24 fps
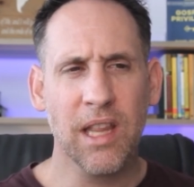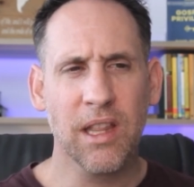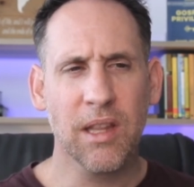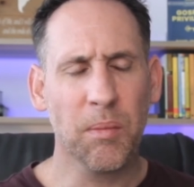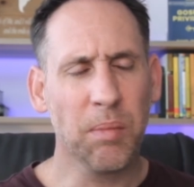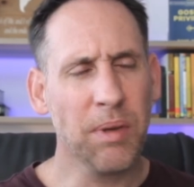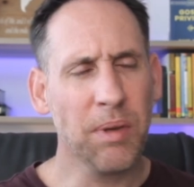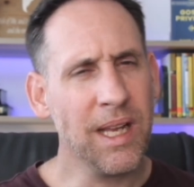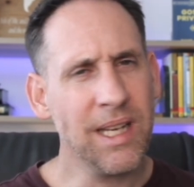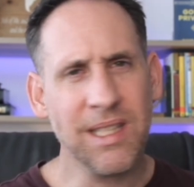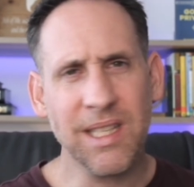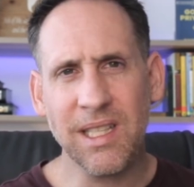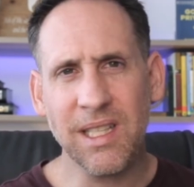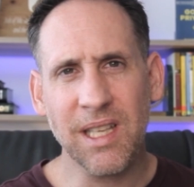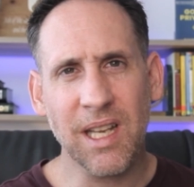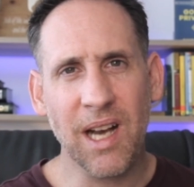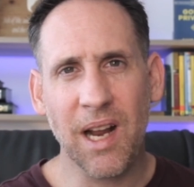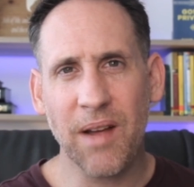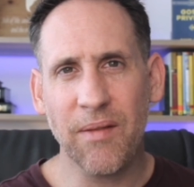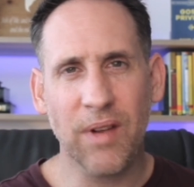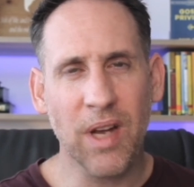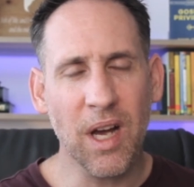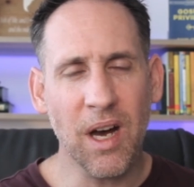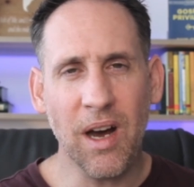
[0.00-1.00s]
The places
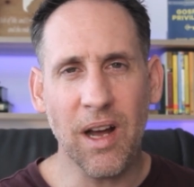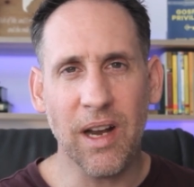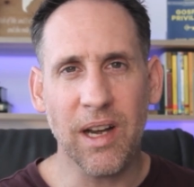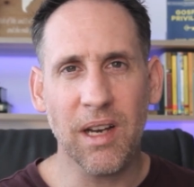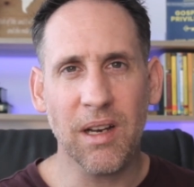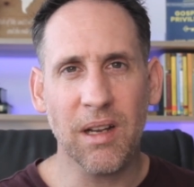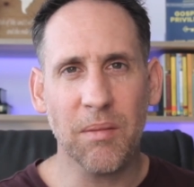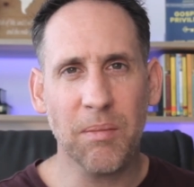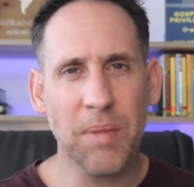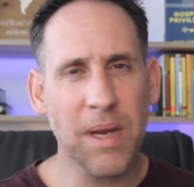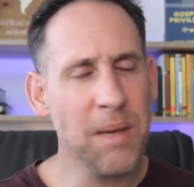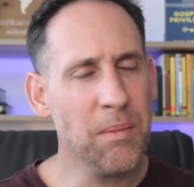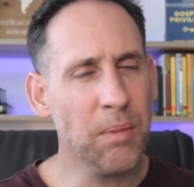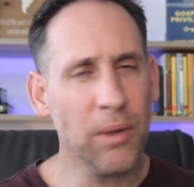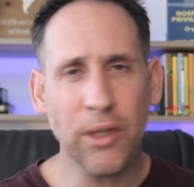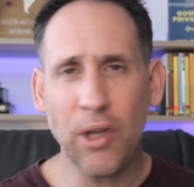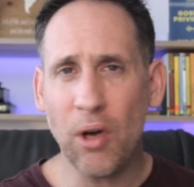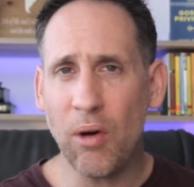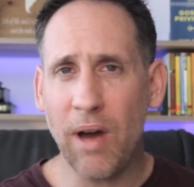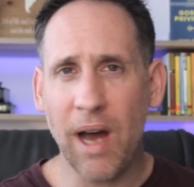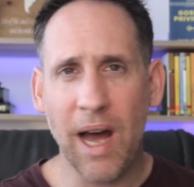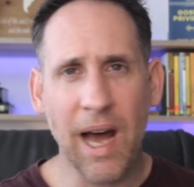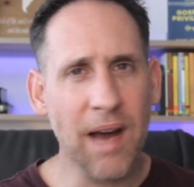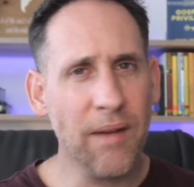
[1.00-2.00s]
that I've gone, people
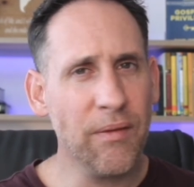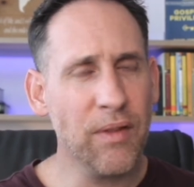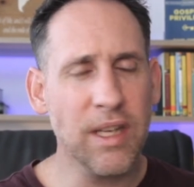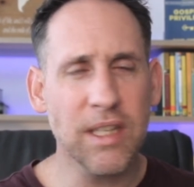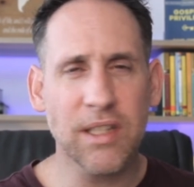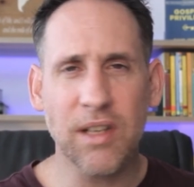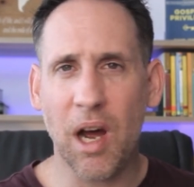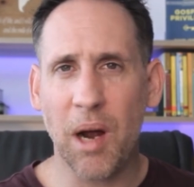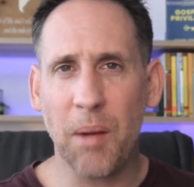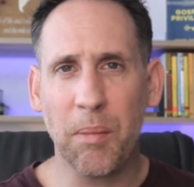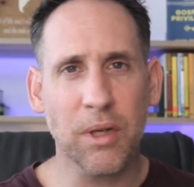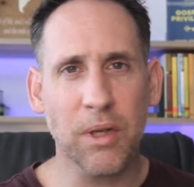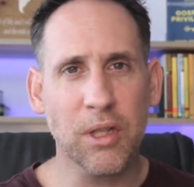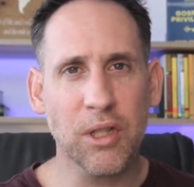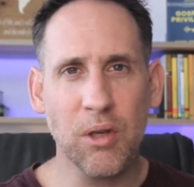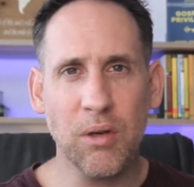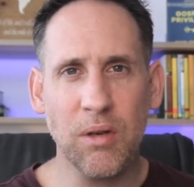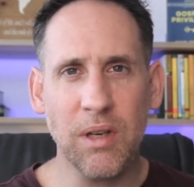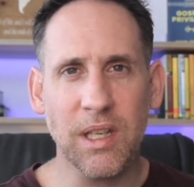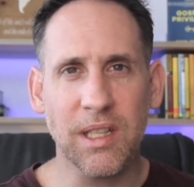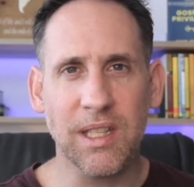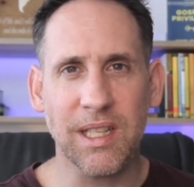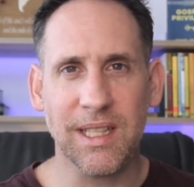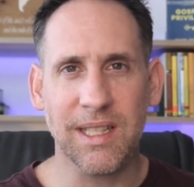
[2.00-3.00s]
don't have these
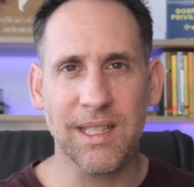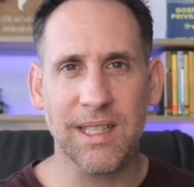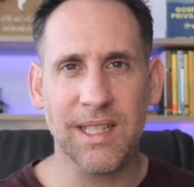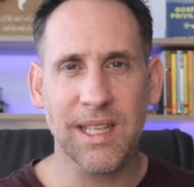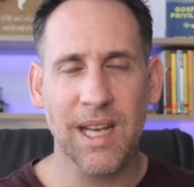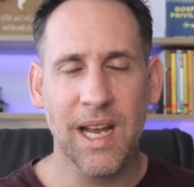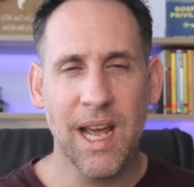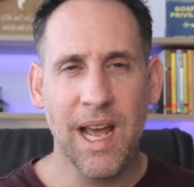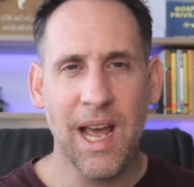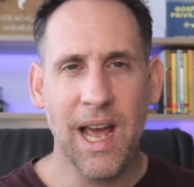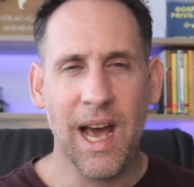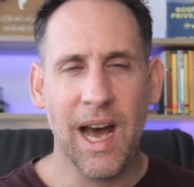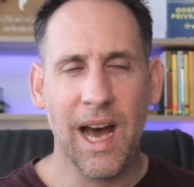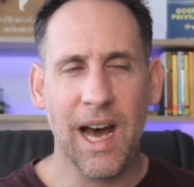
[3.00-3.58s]
opportunities.